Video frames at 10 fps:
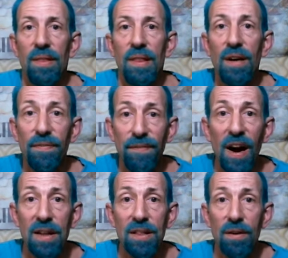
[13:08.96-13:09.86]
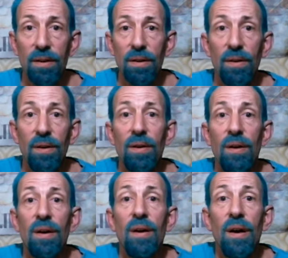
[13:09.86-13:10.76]
the Father
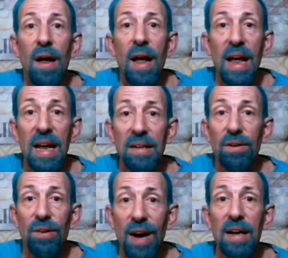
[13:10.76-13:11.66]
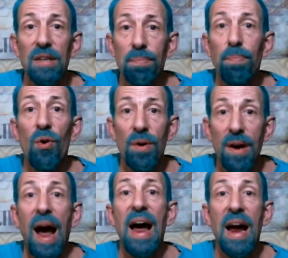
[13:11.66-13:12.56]
and Christ poured
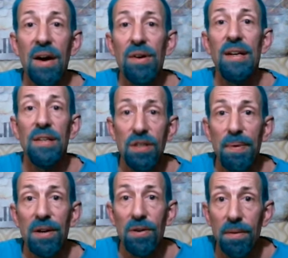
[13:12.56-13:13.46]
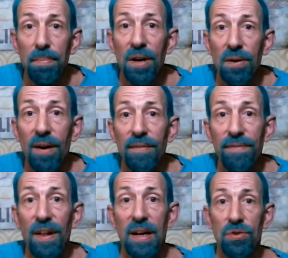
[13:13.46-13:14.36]
out his Spirit upon all
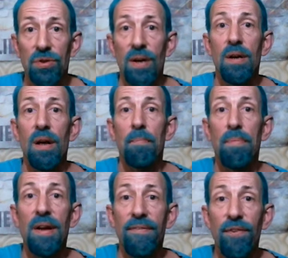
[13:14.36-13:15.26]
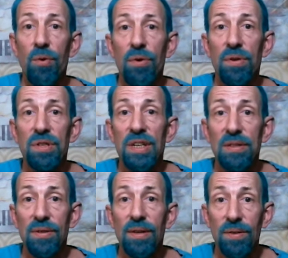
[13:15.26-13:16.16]
flesh. Before
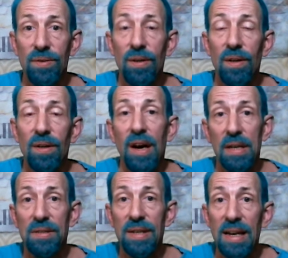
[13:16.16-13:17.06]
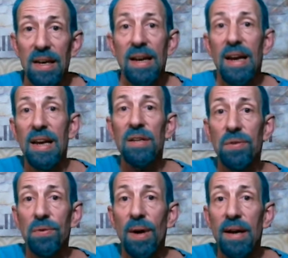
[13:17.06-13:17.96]
Jesus ascended
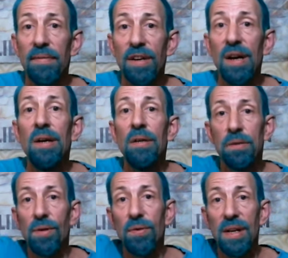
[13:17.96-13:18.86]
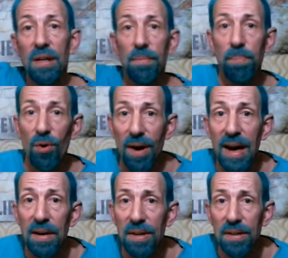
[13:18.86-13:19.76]
into heaven, so he could pour
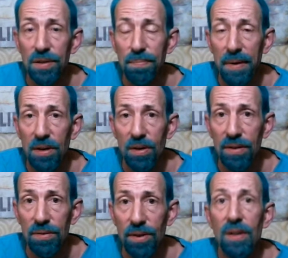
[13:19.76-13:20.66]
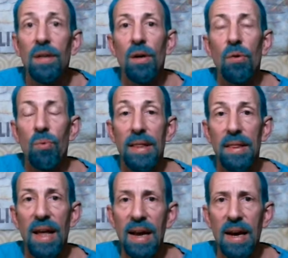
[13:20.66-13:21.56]
out his spirit. When
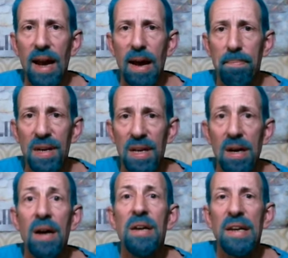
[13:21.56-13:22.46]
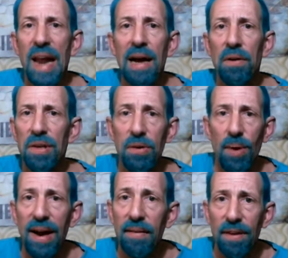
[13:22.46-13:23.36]
that happened, now you
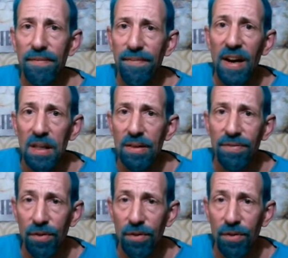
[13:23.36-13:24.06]
have the faith of